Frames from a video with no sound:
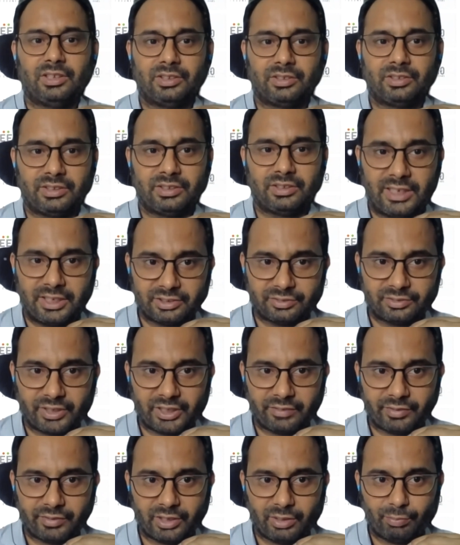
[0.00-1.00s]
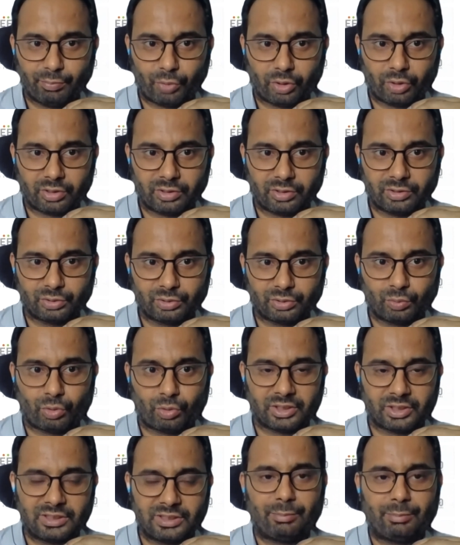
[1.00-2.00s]
That is very, very important. So
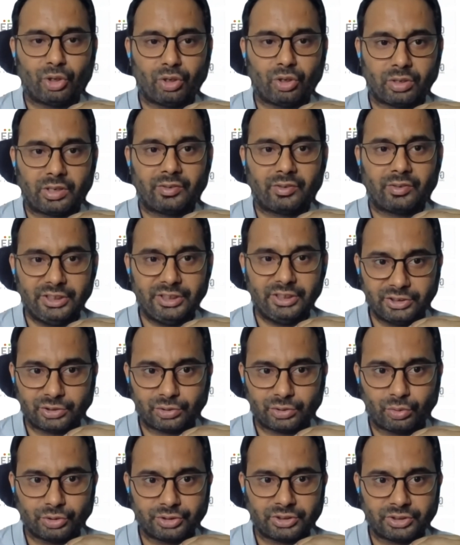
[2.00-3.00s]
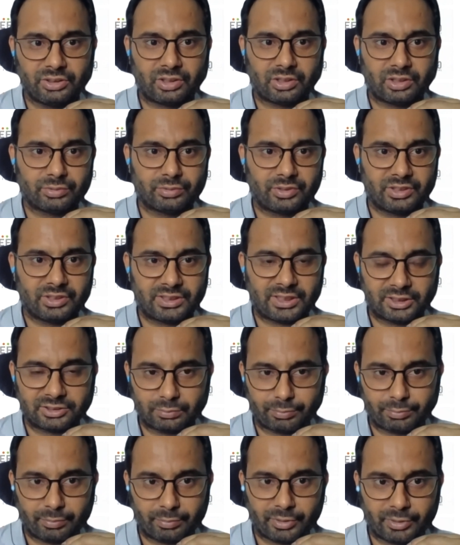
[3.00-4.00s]
what has happened on our East Coast in terms of disaster
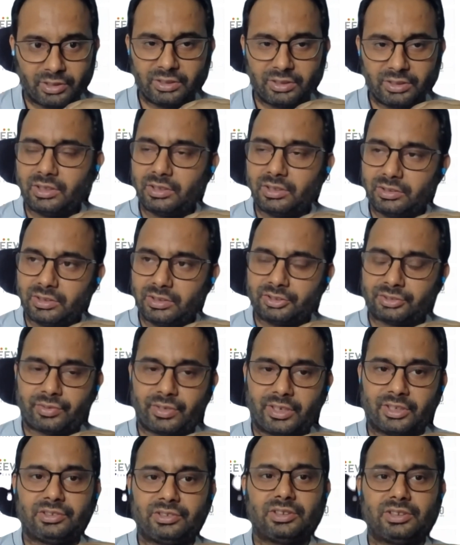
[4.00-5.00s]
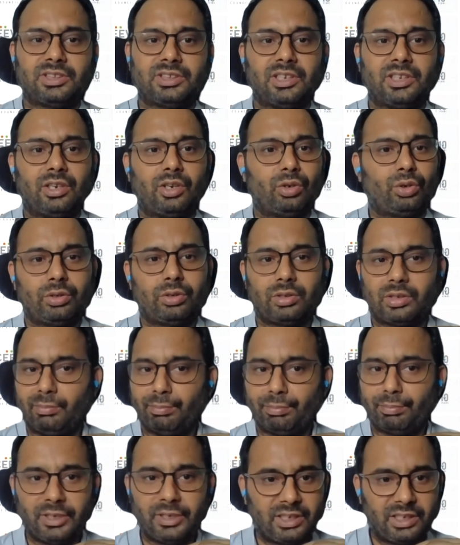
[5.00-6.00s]
preparedness, the structures are not
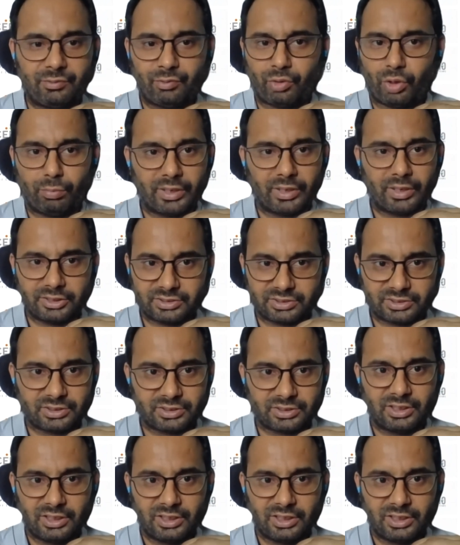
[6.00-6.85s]
completely formalized.